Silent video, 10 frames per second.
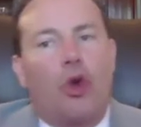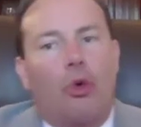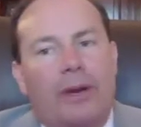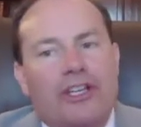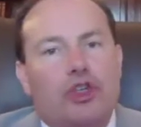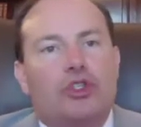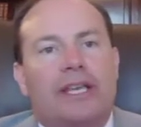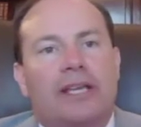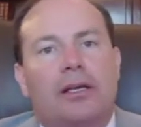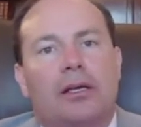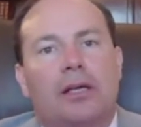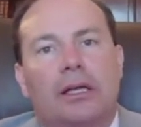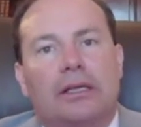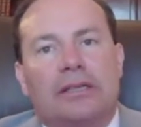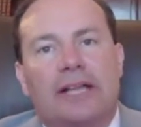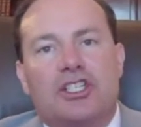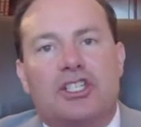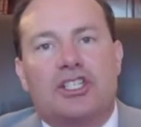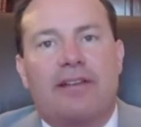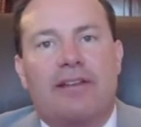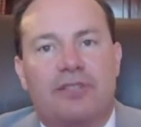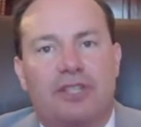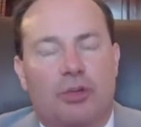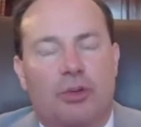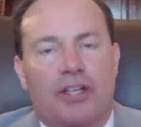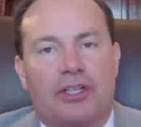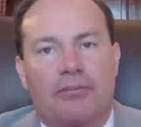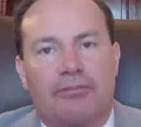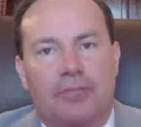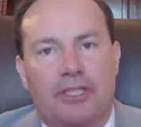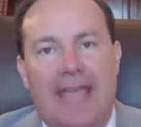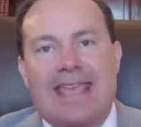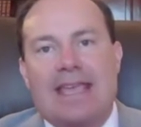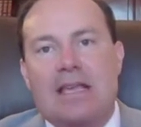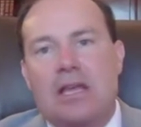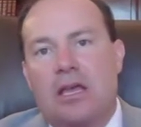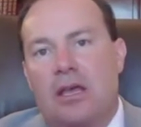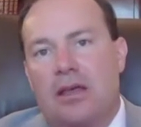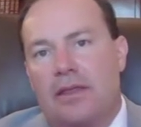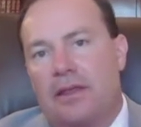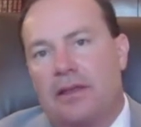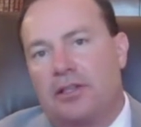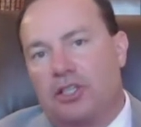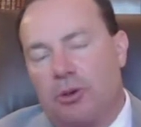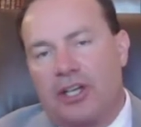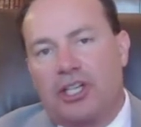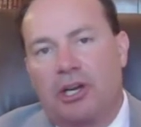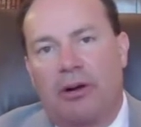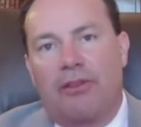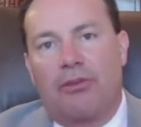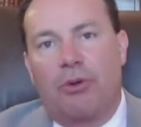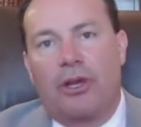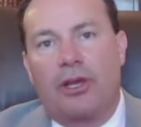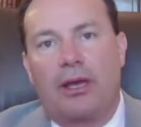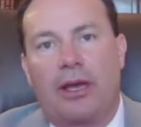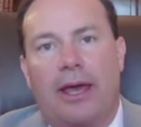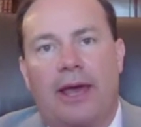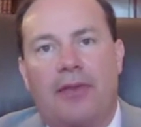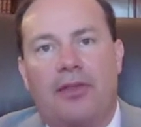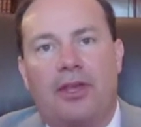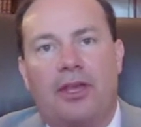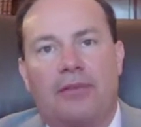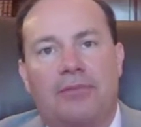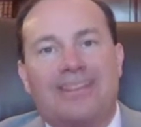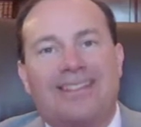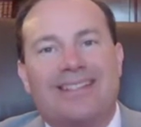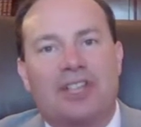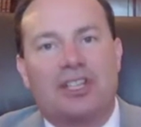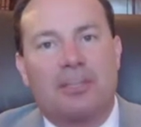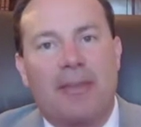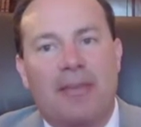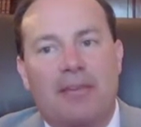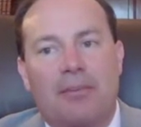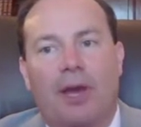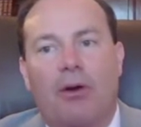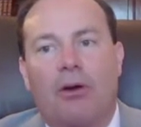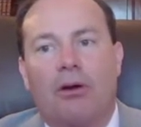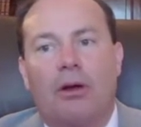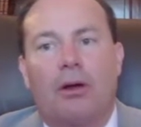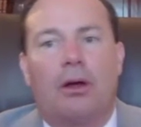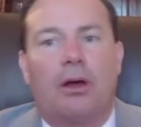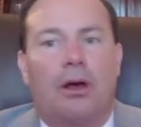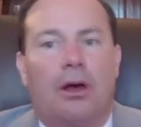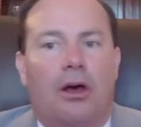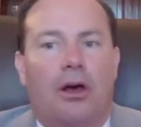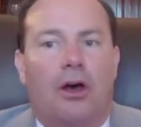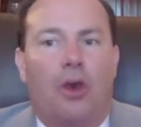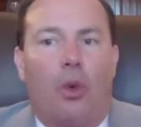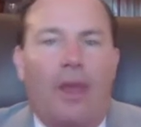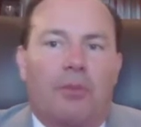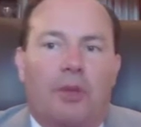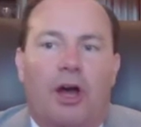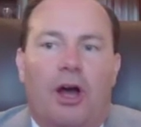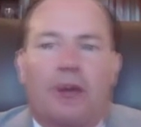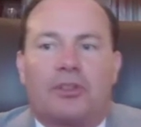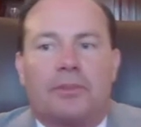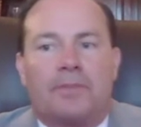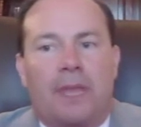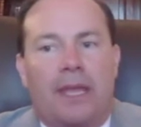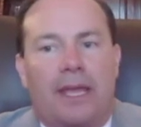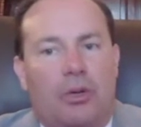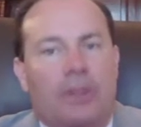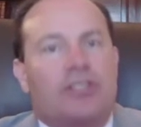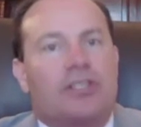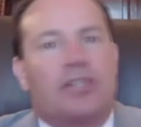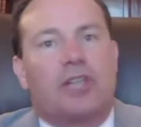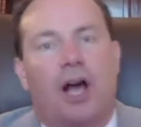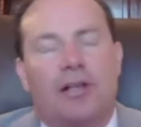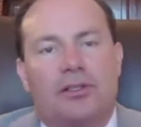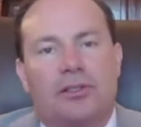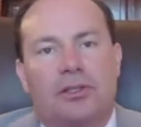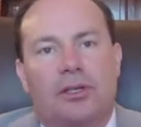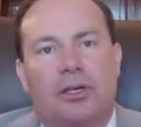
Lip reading: Reducing legislative discretion, taking the discretionary authority and the decision-making power away from Congress, increases costs